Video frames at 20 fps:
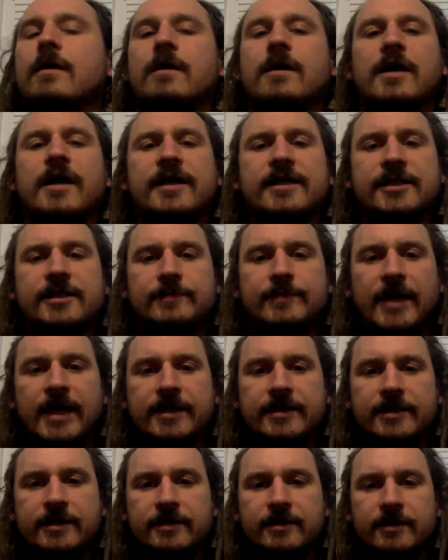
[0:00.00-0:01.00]

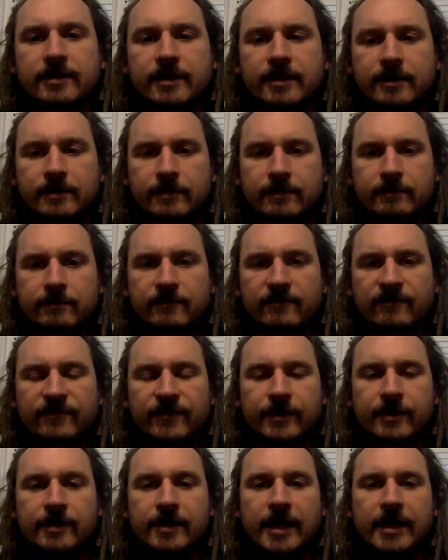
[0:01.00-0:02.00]
expectant and
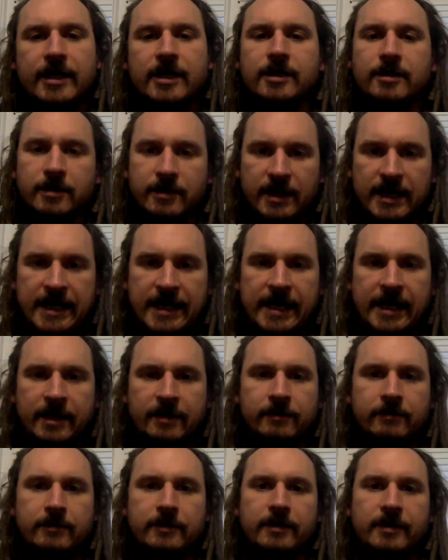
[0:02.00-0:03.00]
feel like I could
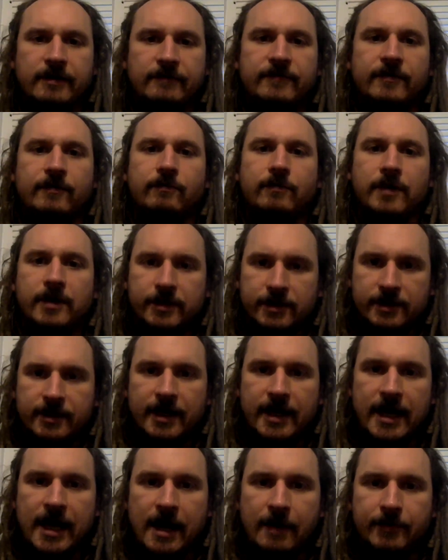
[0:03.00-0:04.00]
handle it if it was to
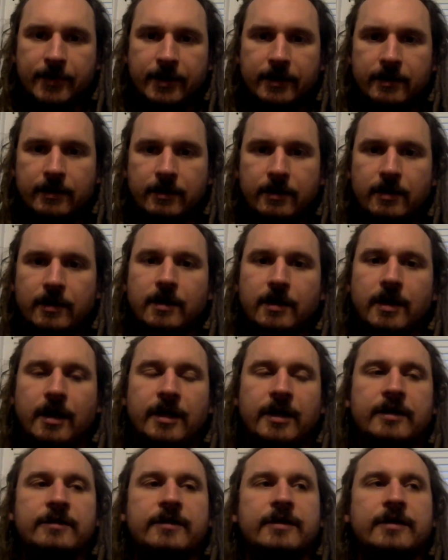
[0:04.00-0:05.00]
happen.
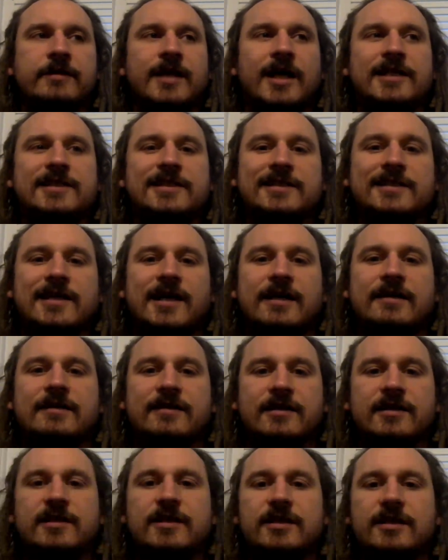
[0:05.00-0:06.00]
And I think that's kind of
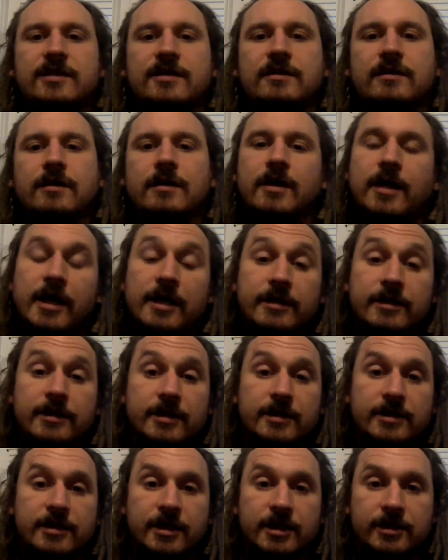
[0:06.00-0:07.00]
the key, and the
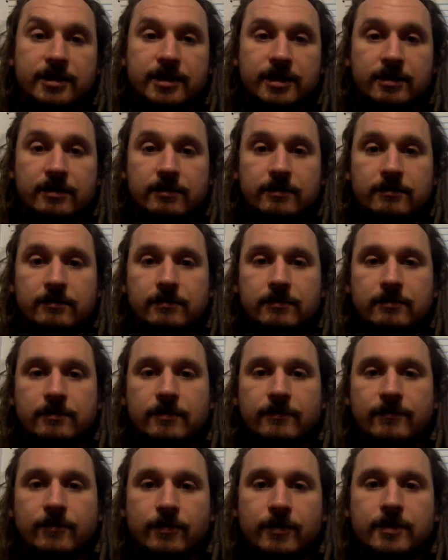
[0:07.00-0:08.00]
intention.
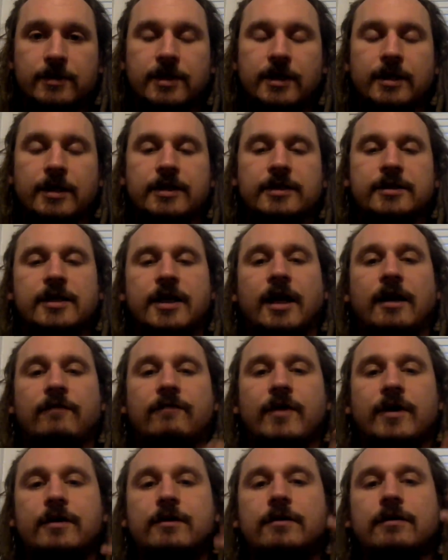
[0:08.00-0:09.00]
of course, and it's kind of
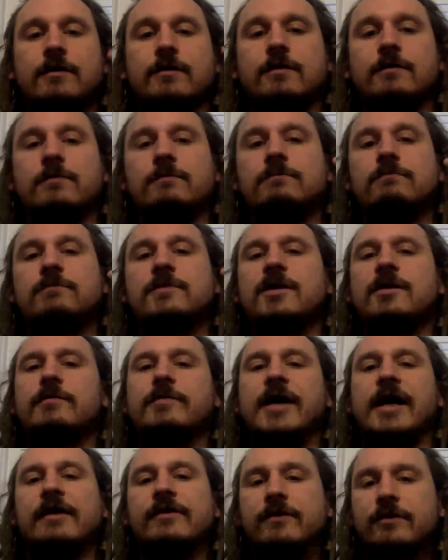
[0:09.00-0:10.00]
like you're
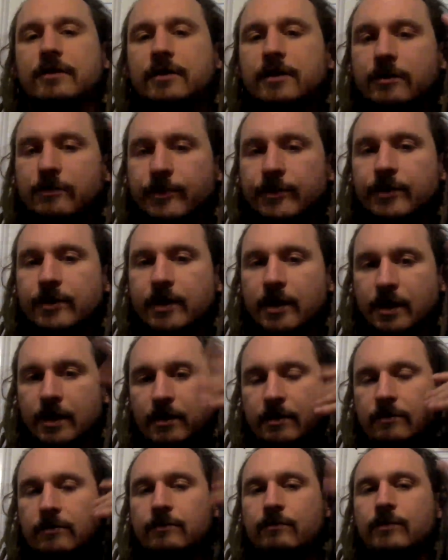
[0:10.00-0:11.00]
telepathically
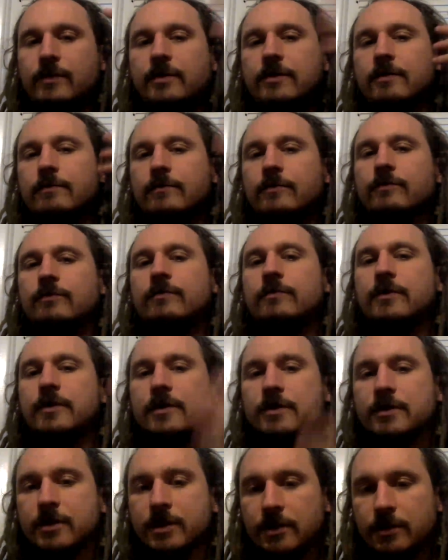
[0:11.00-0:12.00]
communicating with them through the
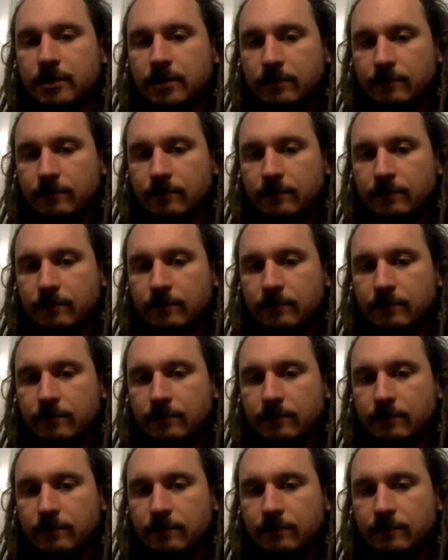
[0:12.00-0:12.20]
intention.